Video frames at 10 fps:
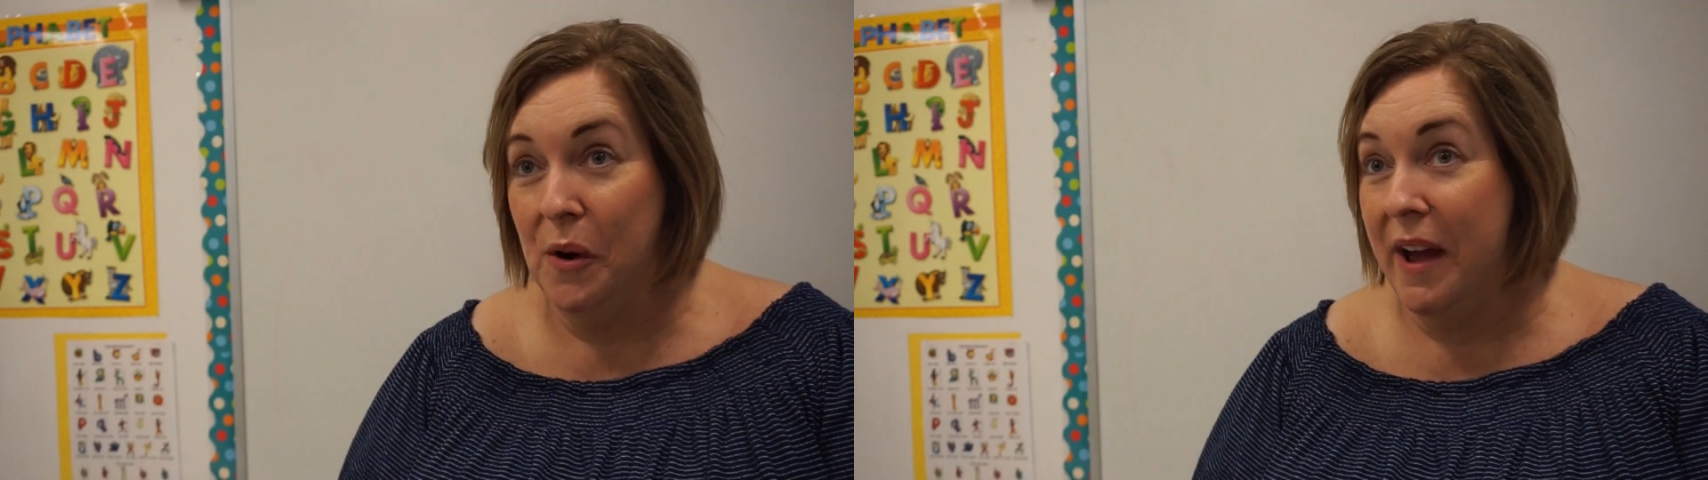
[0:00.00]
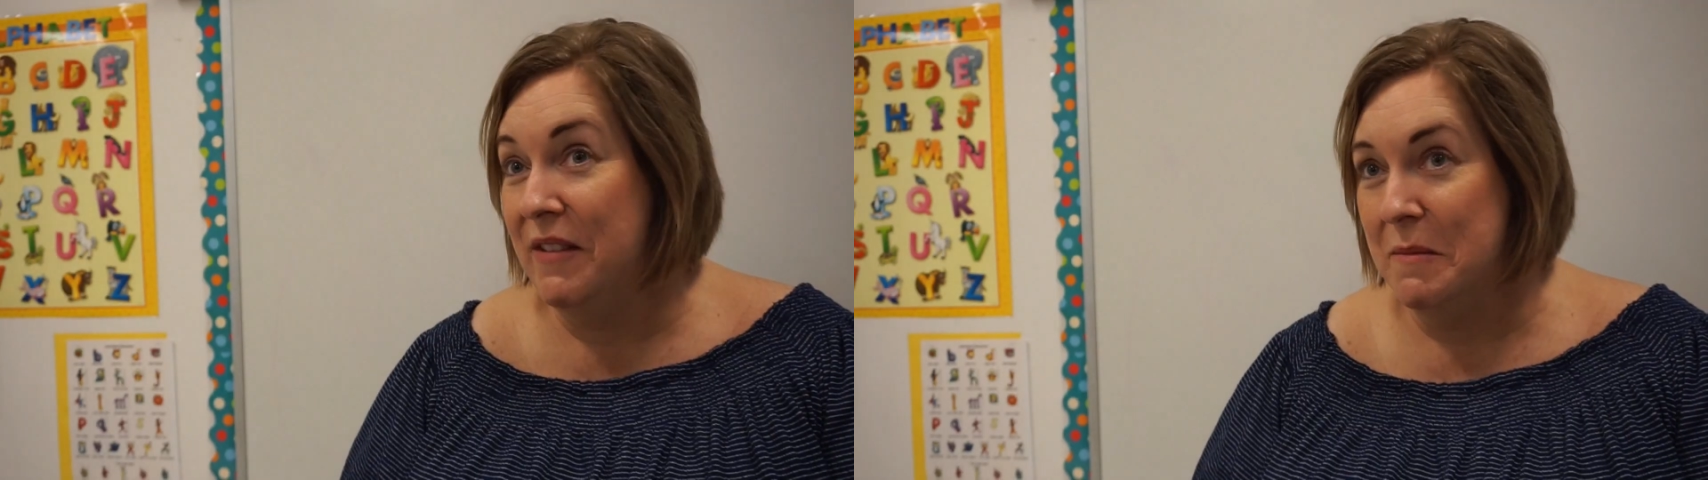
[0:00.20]

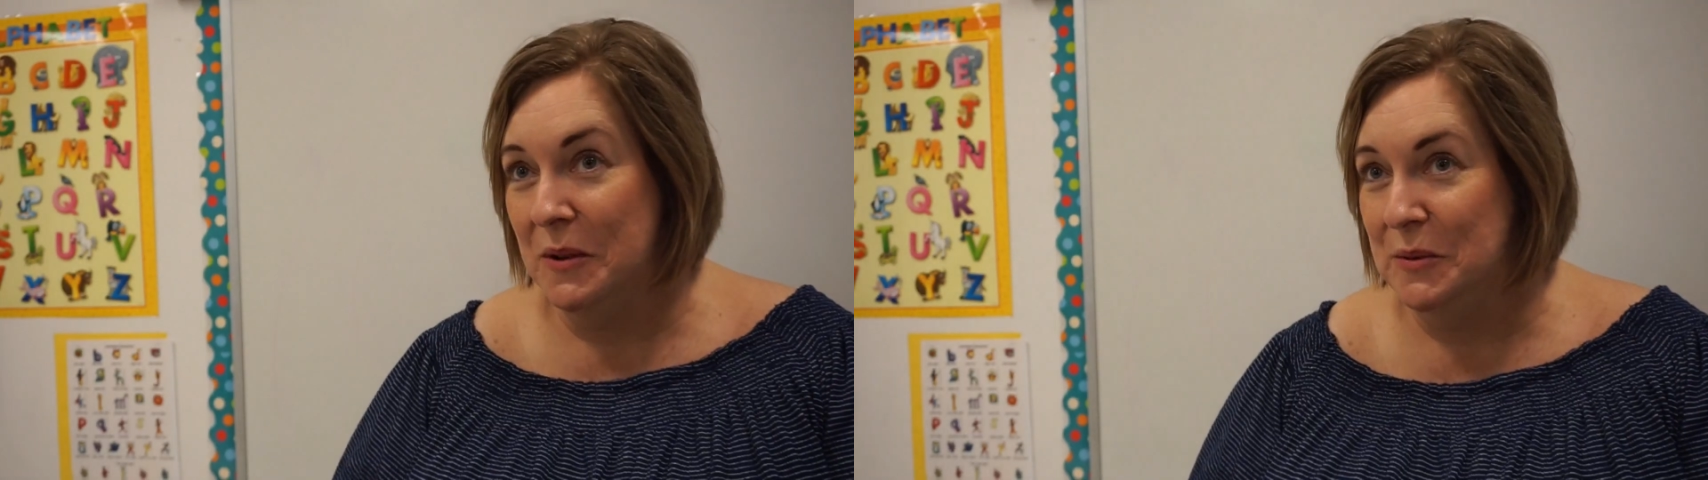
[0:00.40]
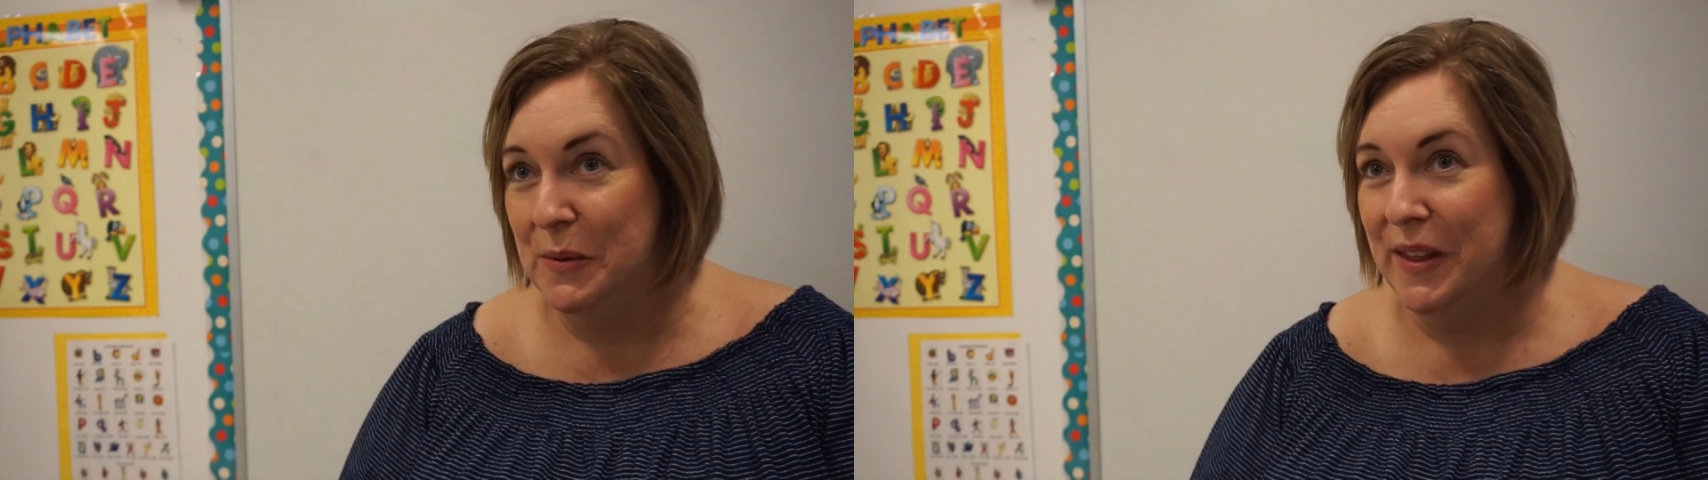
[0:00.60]
or having
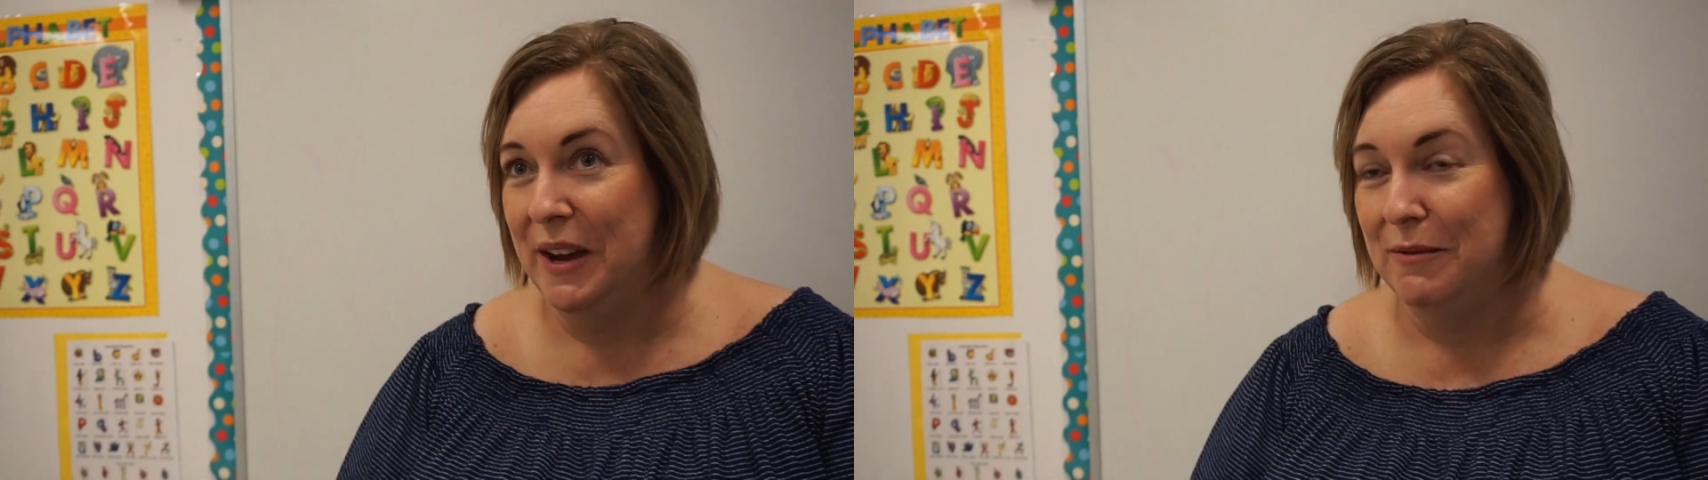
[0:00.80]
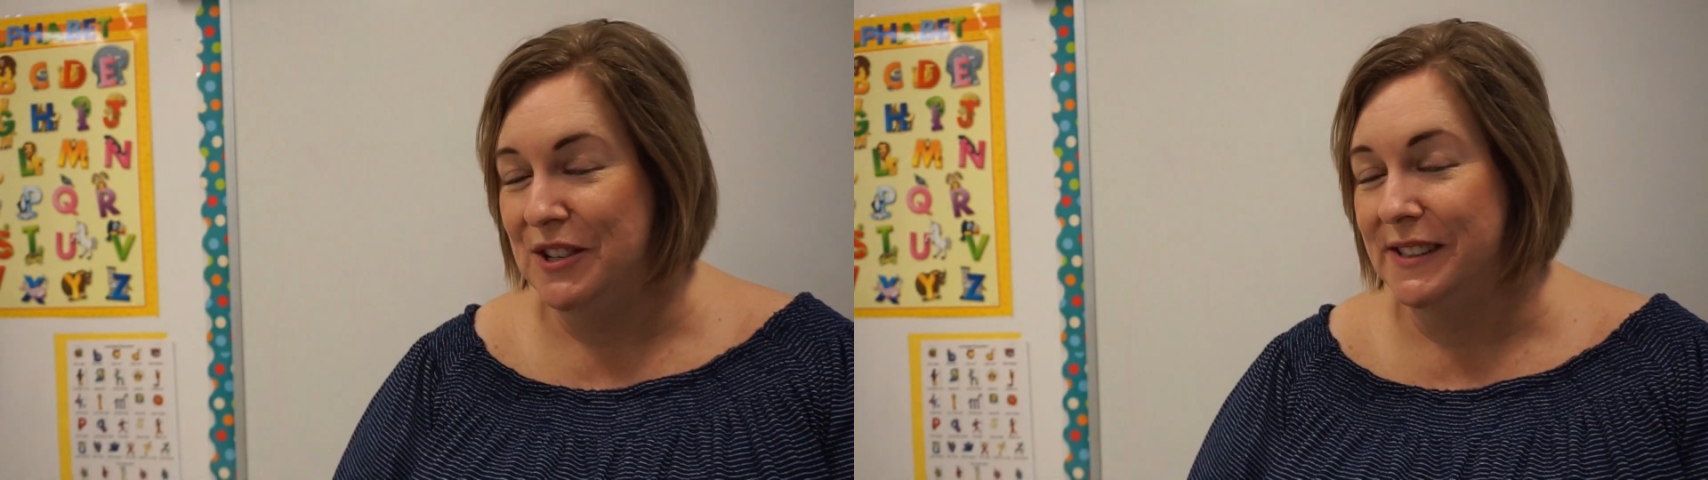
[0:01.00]
multiple
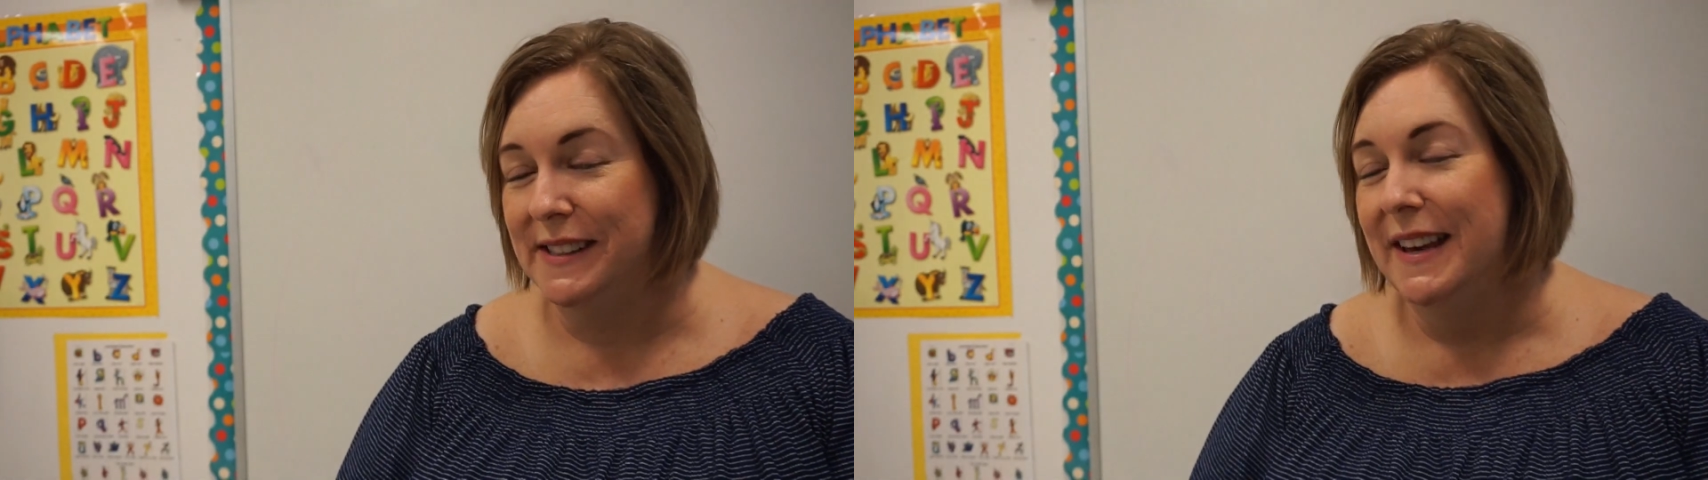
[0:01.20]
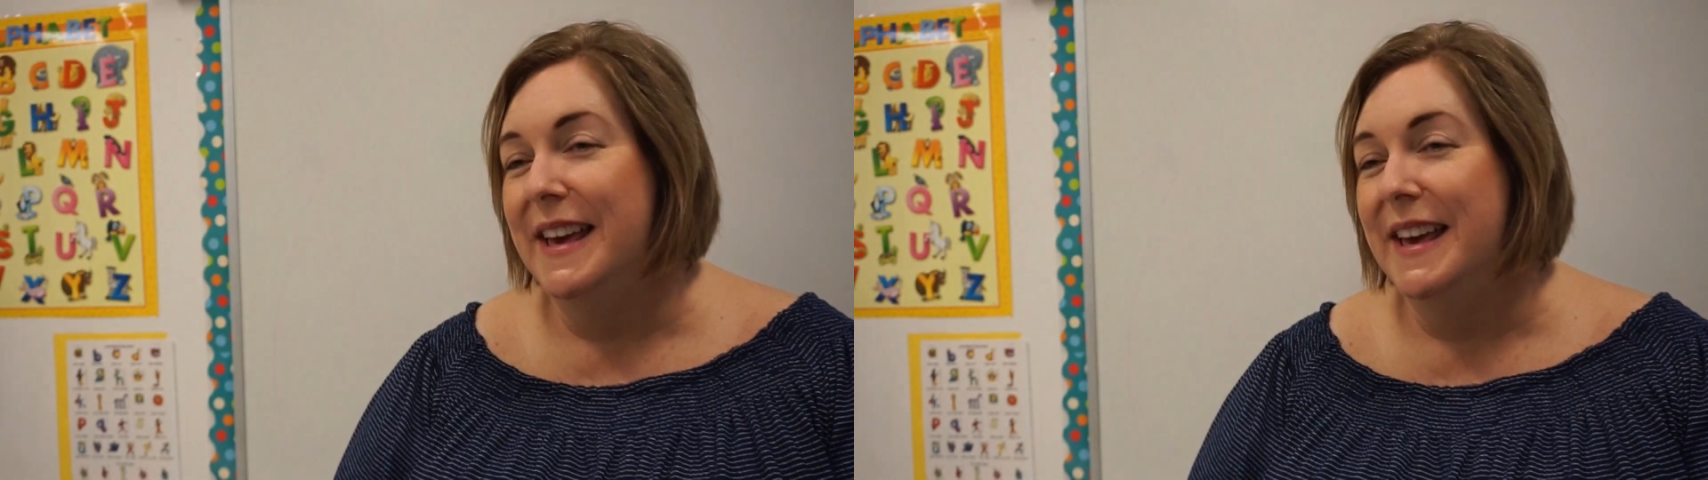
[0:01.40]
languages